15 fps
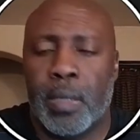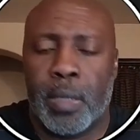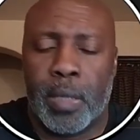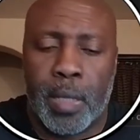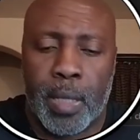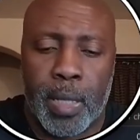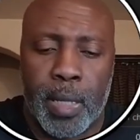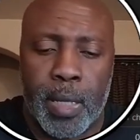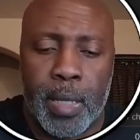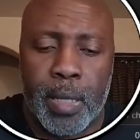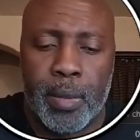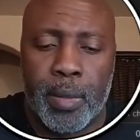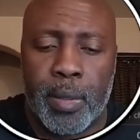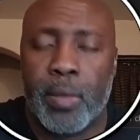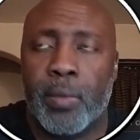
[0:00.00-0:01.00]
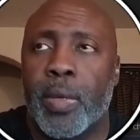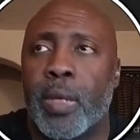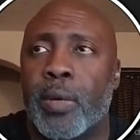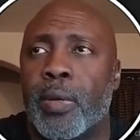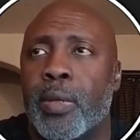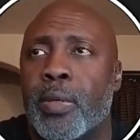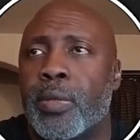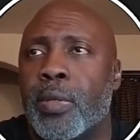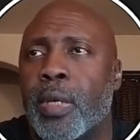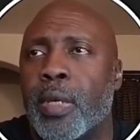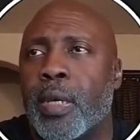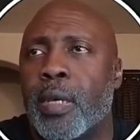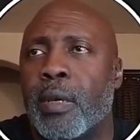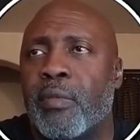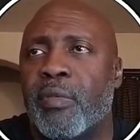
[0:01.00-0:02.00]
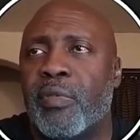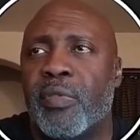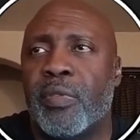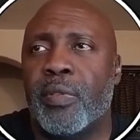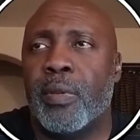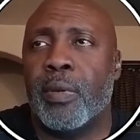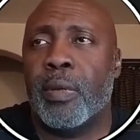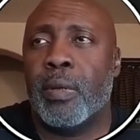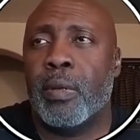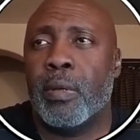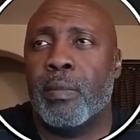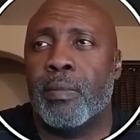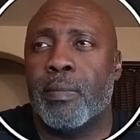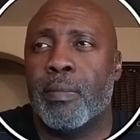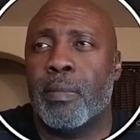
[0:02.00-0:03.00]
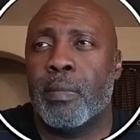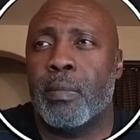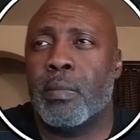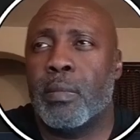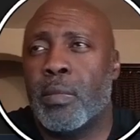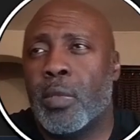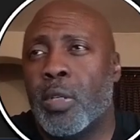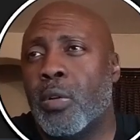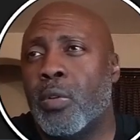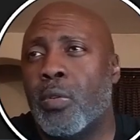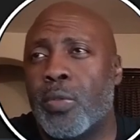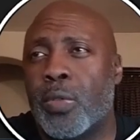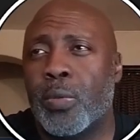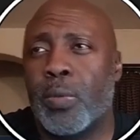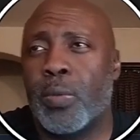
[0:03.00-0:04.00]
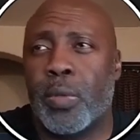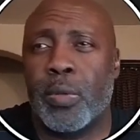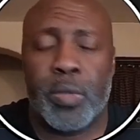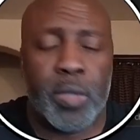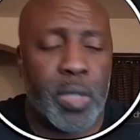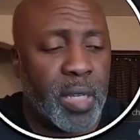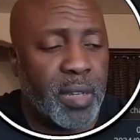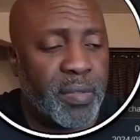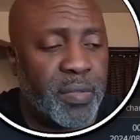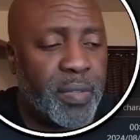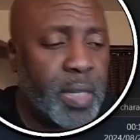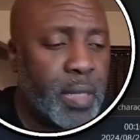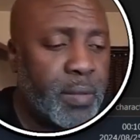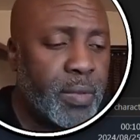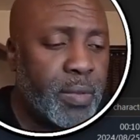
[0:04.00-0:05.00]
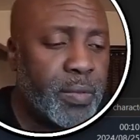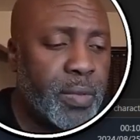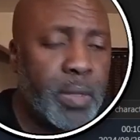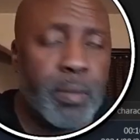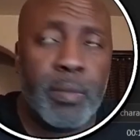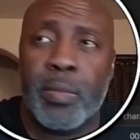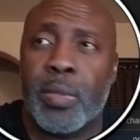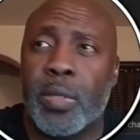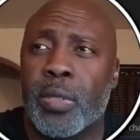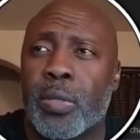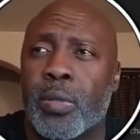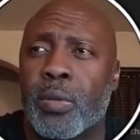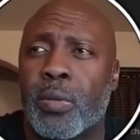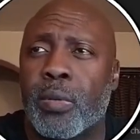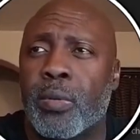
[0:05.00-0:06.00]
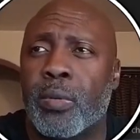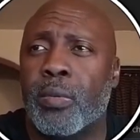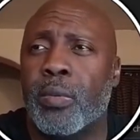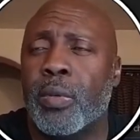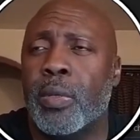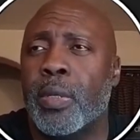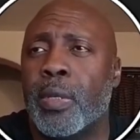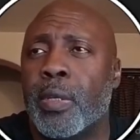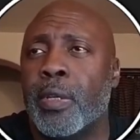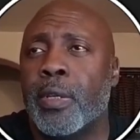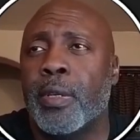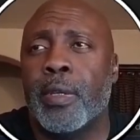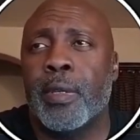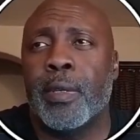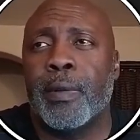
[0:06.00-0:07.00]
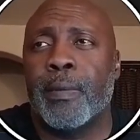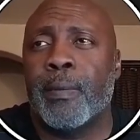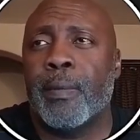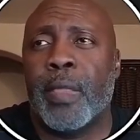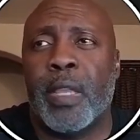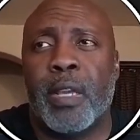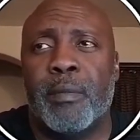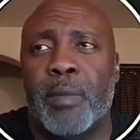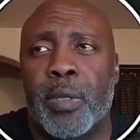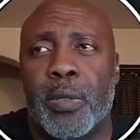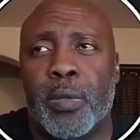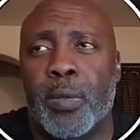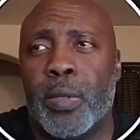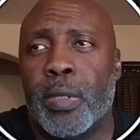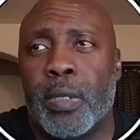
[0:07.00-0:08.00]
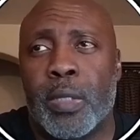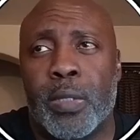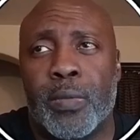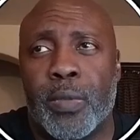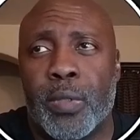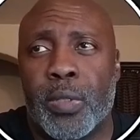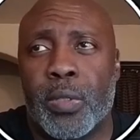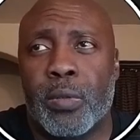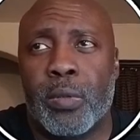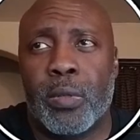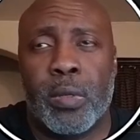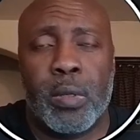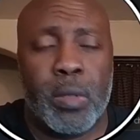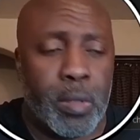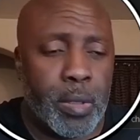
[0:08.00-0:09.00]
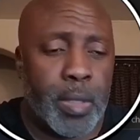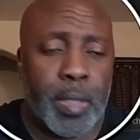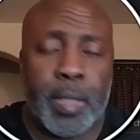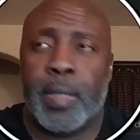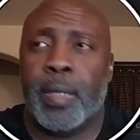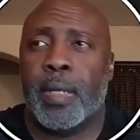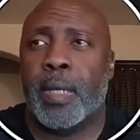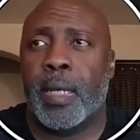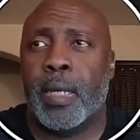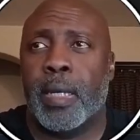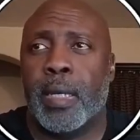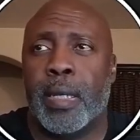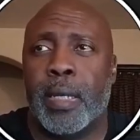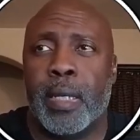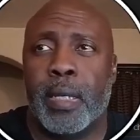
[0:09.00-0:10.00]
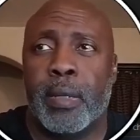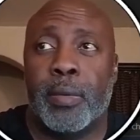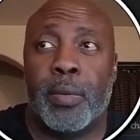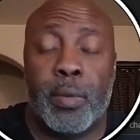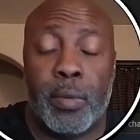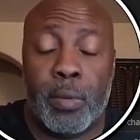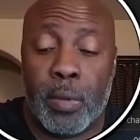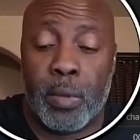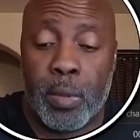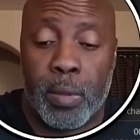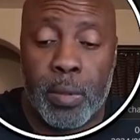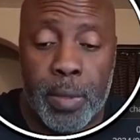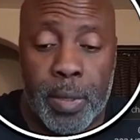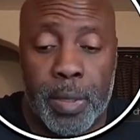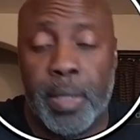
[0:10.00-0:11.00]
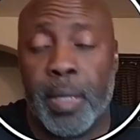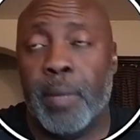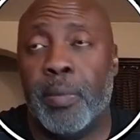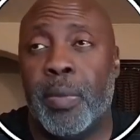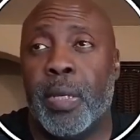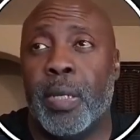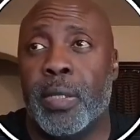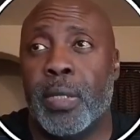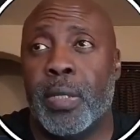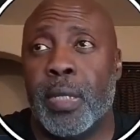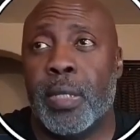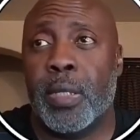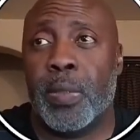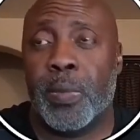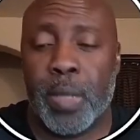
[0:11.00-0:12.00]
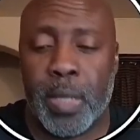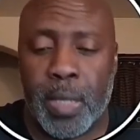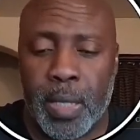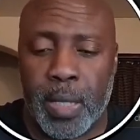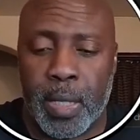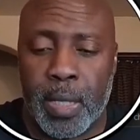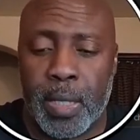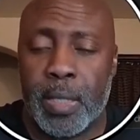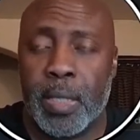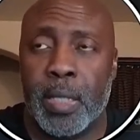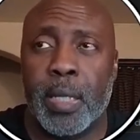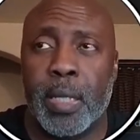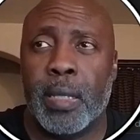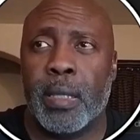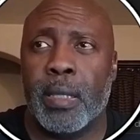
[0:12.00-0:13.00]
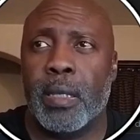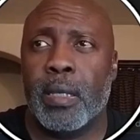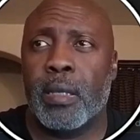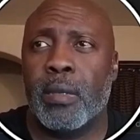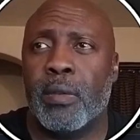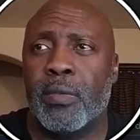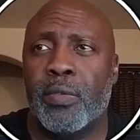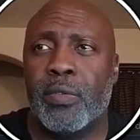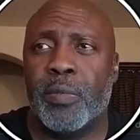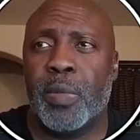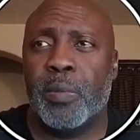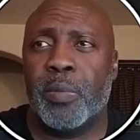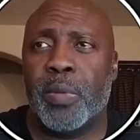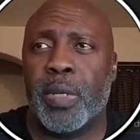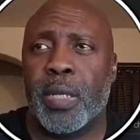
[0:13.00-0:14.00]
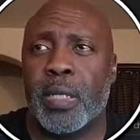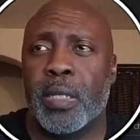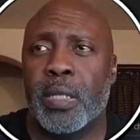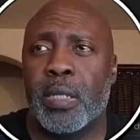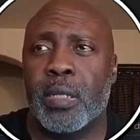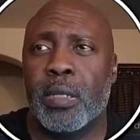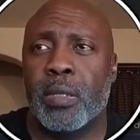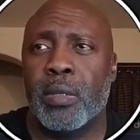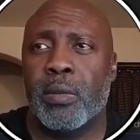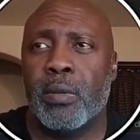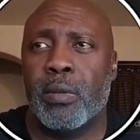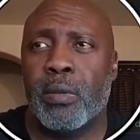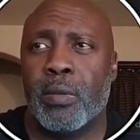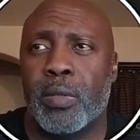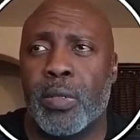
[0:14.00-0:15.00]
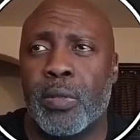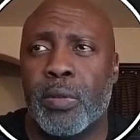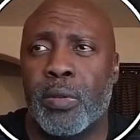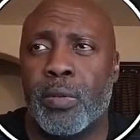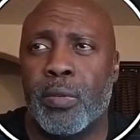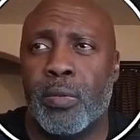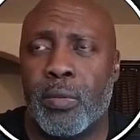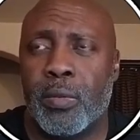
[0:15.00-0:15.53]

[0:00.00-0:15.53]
And we are going to have hosts. We're going to have 5 of them. So I've been doing this for so long, I now know all the IP addresses by heart, and I think if you've been practicing, you'll also know